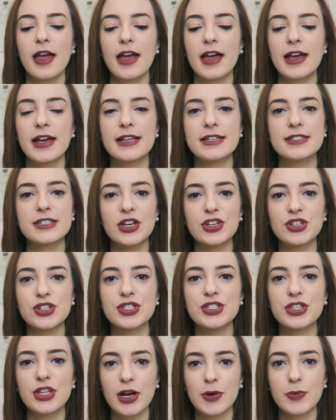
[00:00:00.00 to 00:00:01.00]
and I
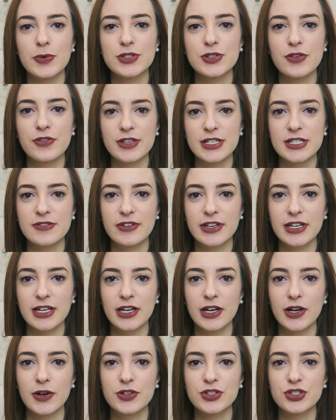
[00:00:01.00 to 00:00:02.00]
just thought I would do this
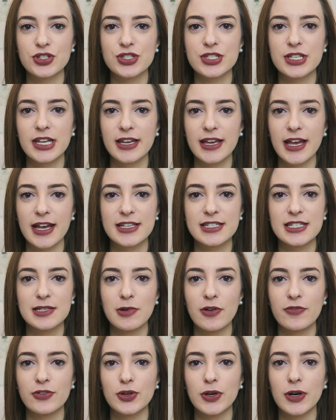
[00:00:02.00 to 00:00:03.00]
video just in case
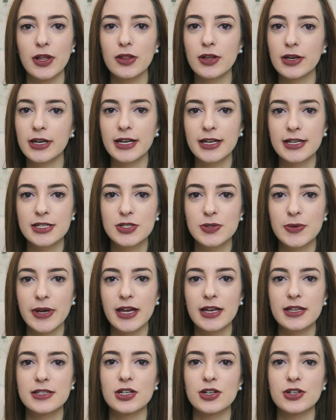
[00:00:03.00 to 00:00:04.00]
some of you are looking into
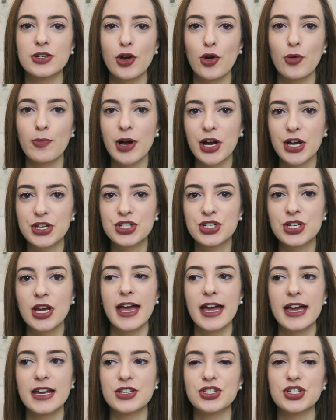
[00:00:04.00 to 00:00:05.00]
it, don't know much,
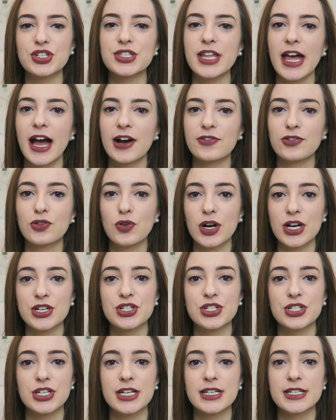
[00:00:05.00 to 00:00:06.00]
and just have
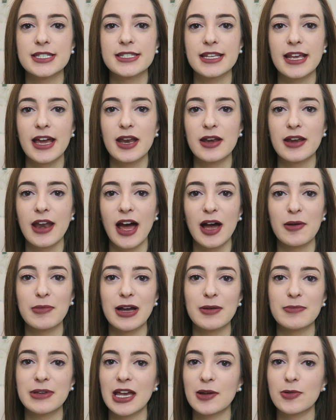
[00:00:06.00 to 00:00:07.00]
questions and I
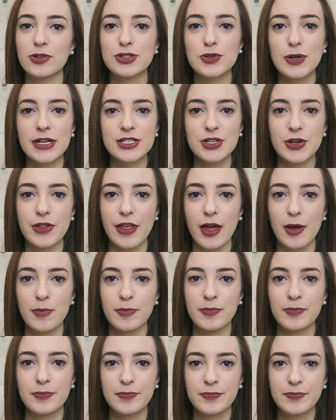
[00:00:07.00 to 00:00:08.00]
might be able to answer
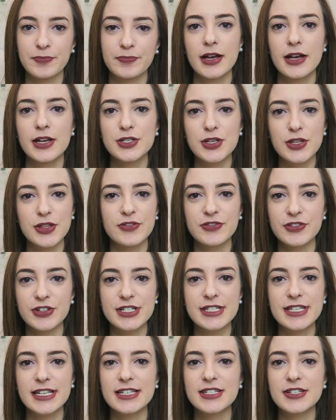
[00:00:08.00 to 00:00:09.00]
them. So the
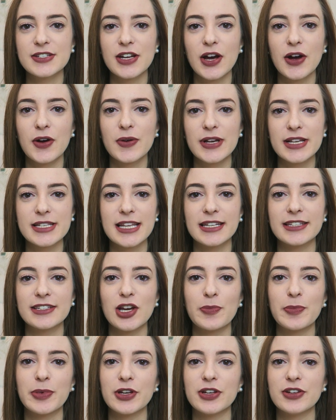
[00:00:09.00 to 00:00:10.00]
first thing to know is that
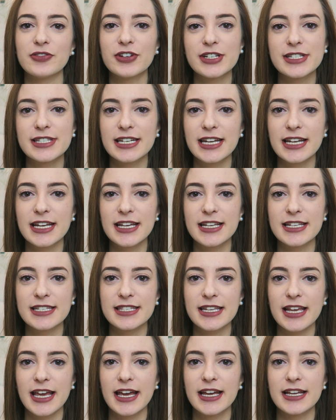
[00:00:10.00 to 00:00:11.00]
the Open University
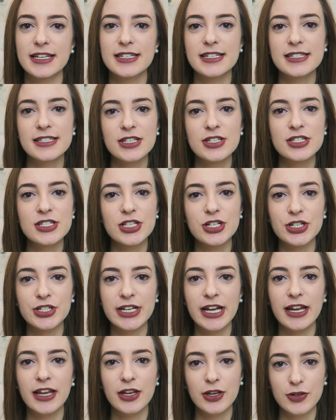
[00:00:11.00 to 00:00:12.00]
is a distance
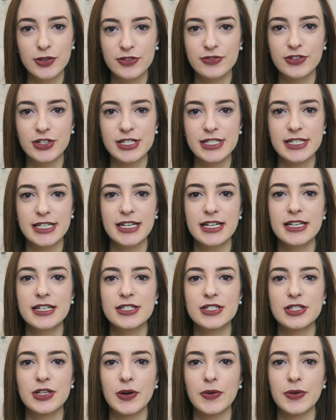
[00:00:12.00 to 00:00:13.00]
learning university,
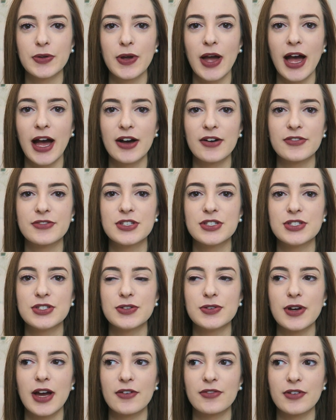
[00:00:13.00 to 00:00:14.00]
so you have to
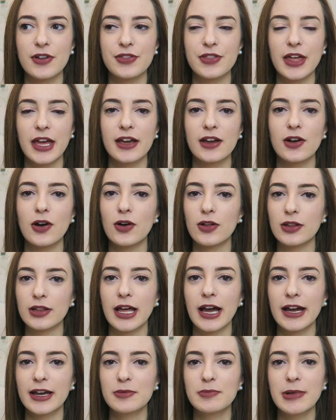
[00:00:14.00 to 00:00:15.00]
do everything
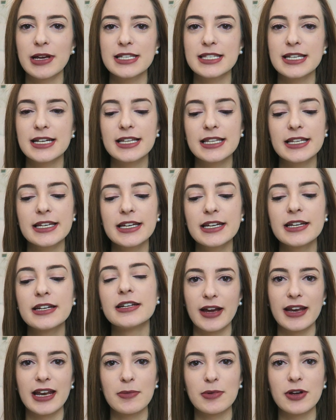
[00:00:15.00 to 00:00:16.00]
online basically.
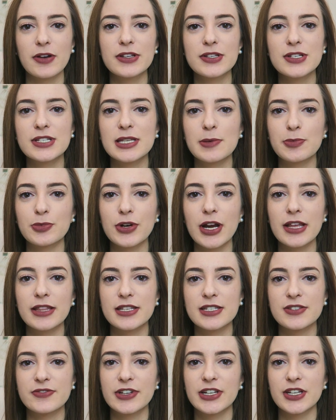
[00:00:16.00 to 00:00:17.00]
And I'm going to separate
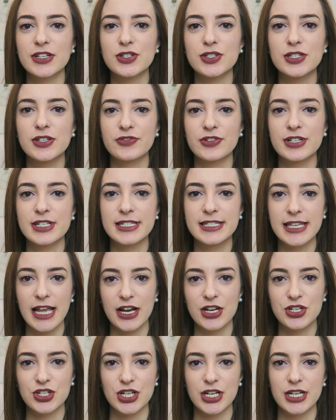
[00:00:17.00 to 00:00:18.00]
this video into different
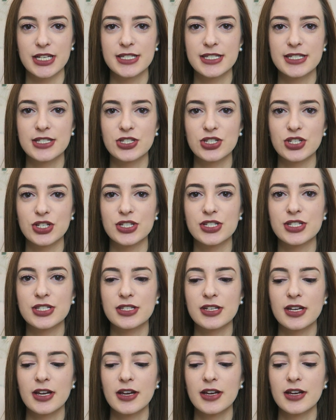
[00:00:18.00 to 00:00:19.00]
sections
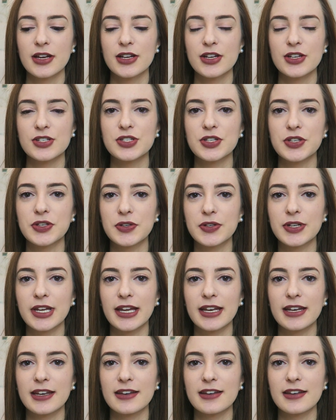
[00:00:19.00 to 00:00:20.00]
just so you
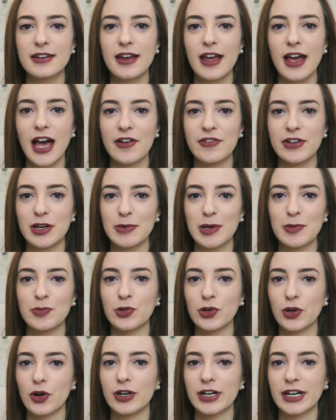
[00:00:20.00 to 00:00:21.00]
can have it a bit
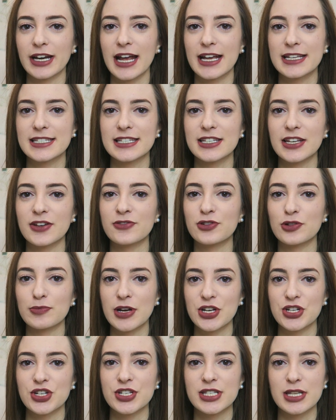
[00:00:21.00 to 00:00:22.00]
more organized and the
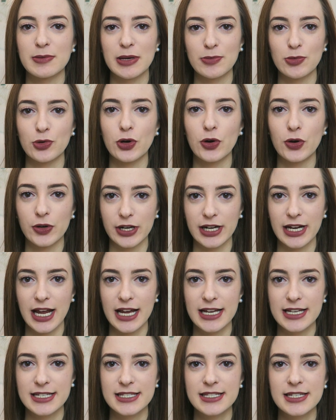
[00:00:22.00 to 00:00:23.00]
information is a bit more
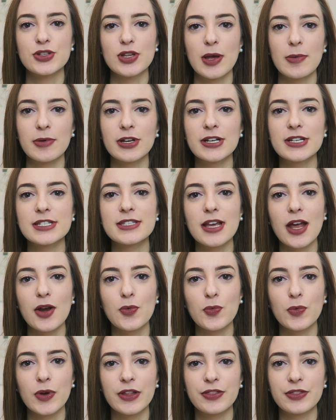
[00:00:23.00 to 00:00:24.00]
organized. So I'm going to
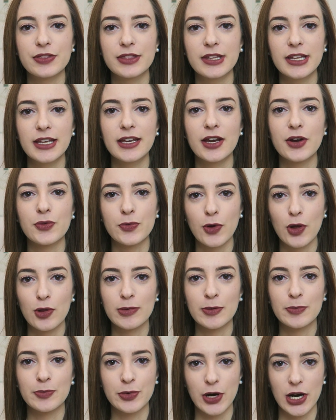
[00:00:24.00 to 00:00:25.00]
start with the
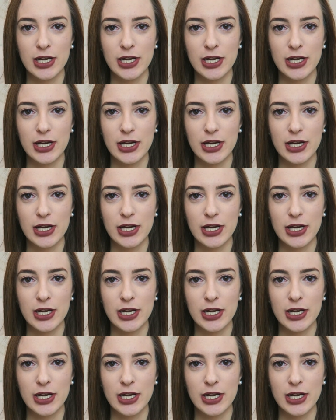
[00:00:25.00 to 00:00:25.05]
enrollment